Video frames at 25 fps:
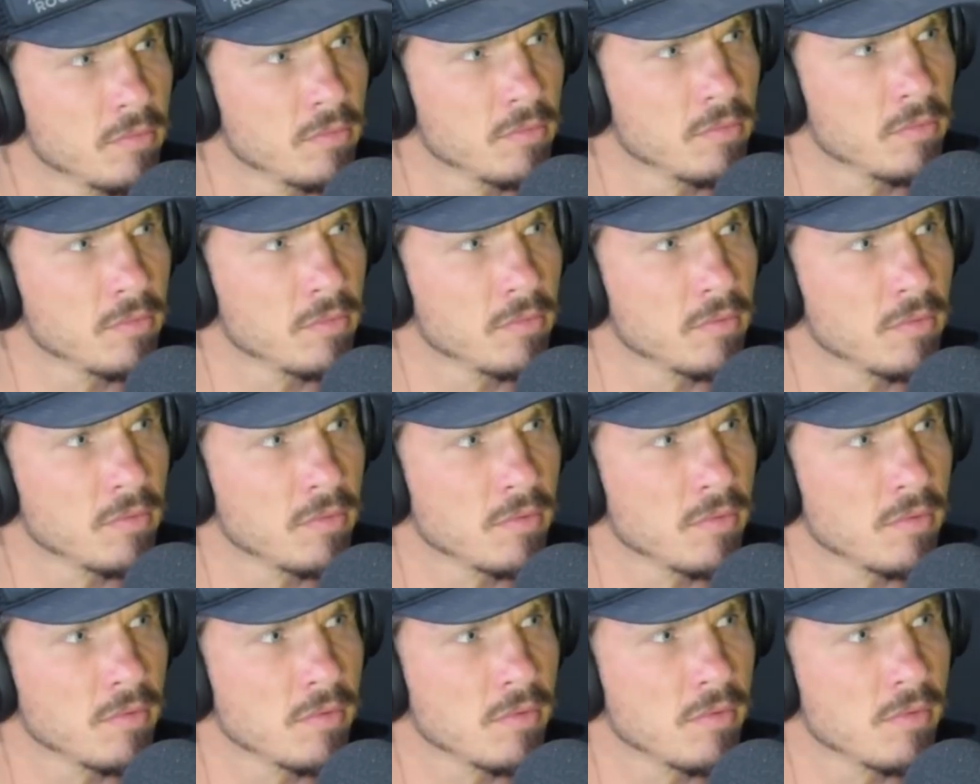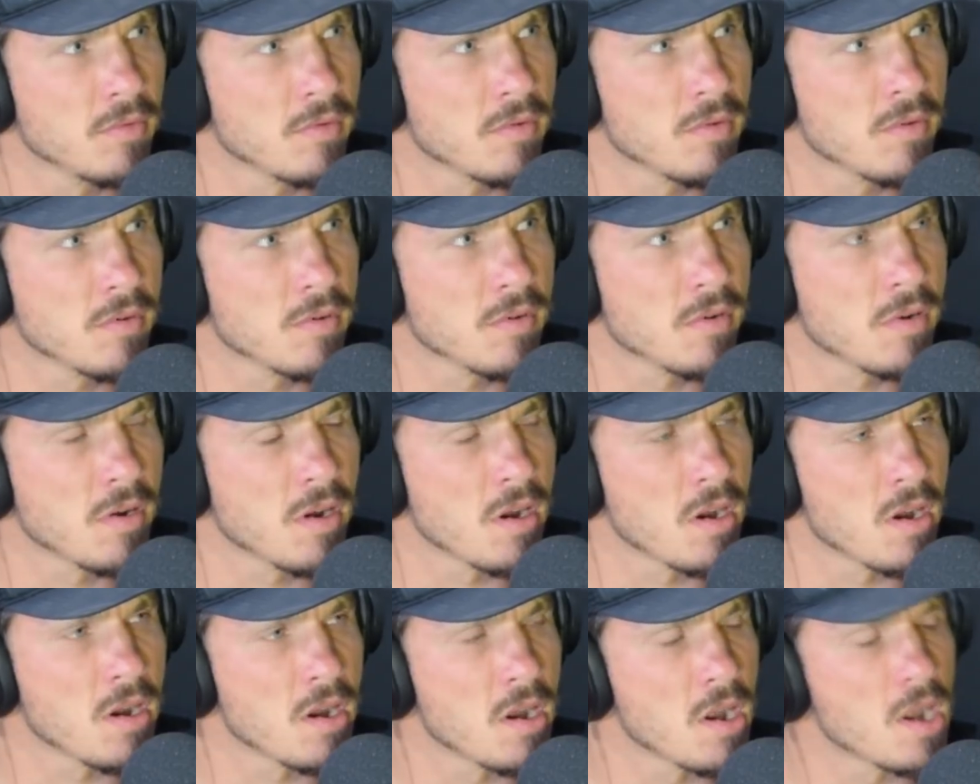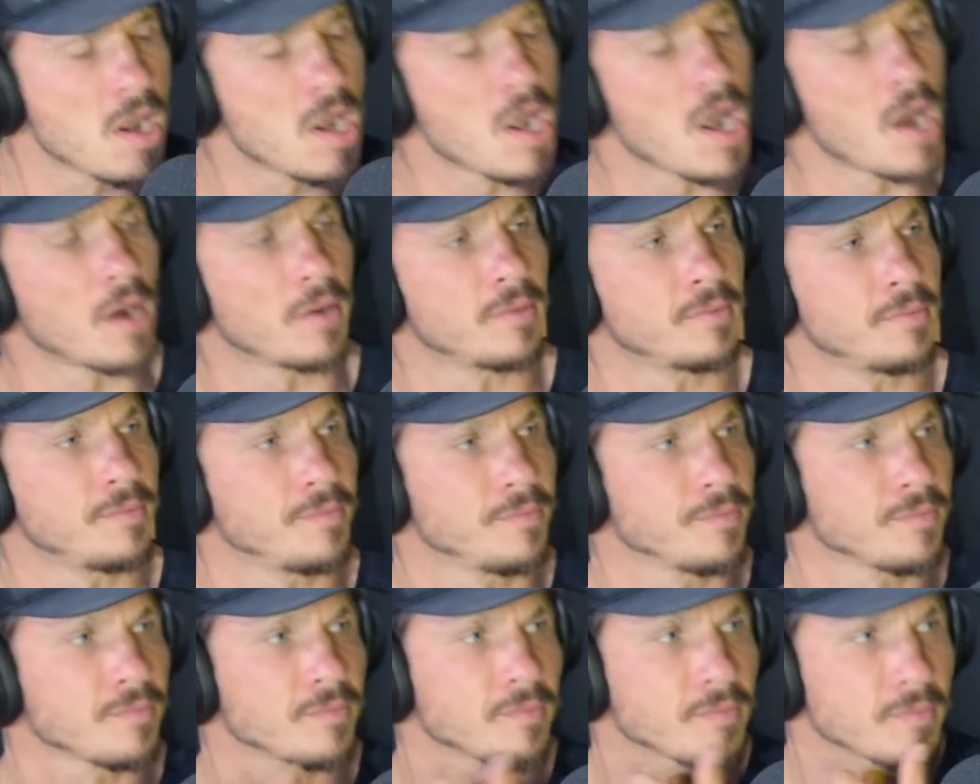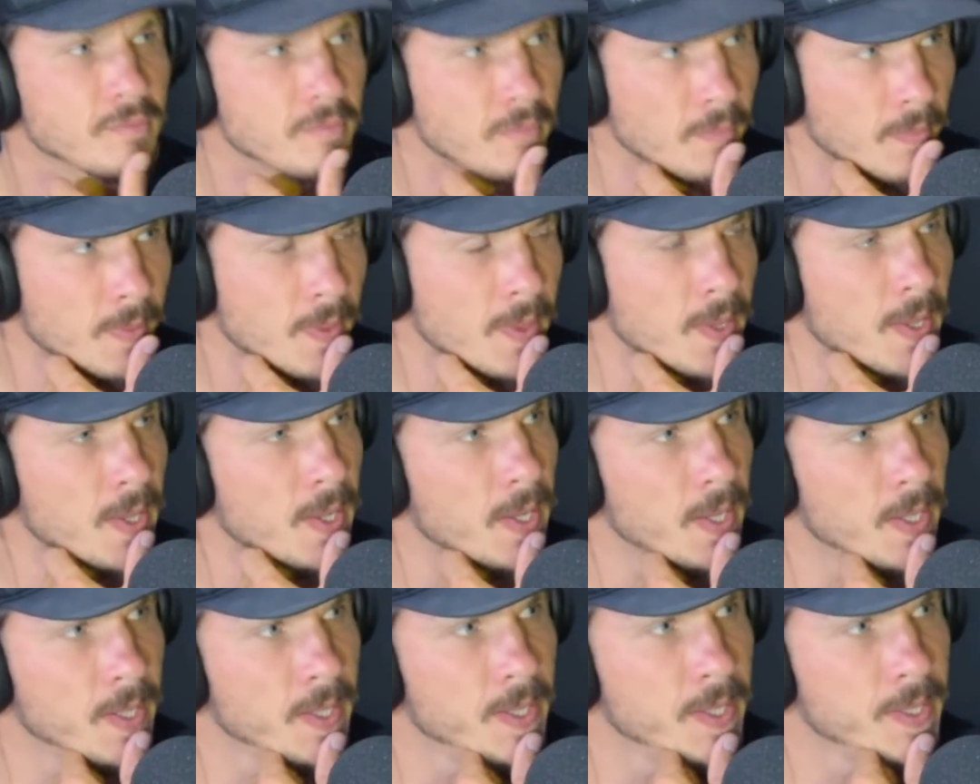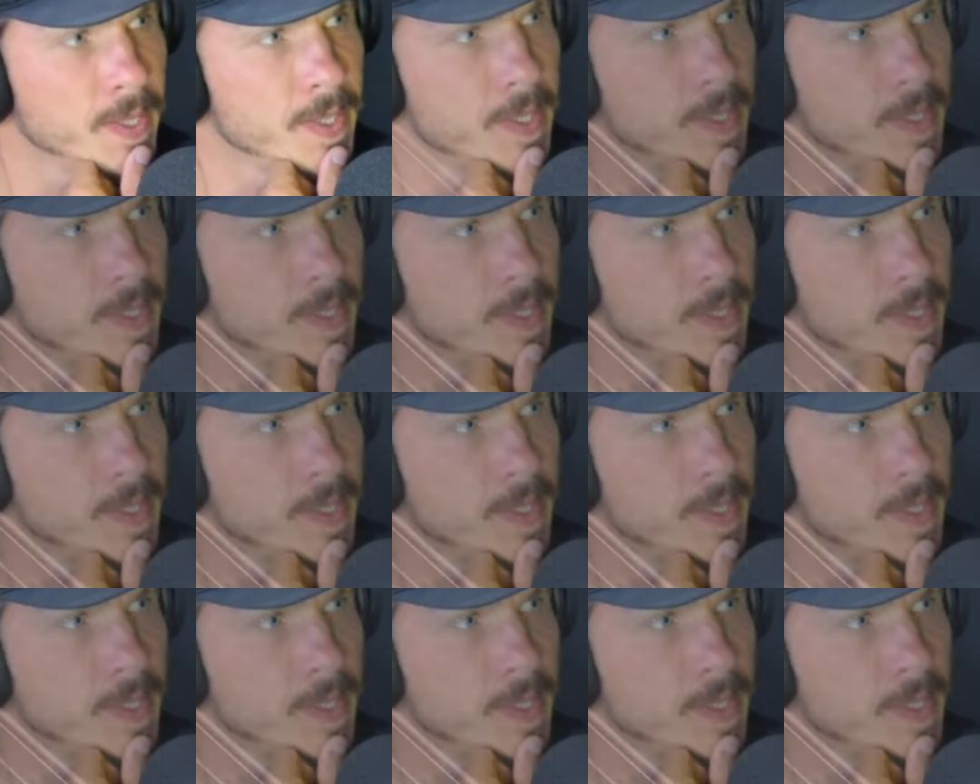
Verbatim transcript: go certain places and you got big ass cameras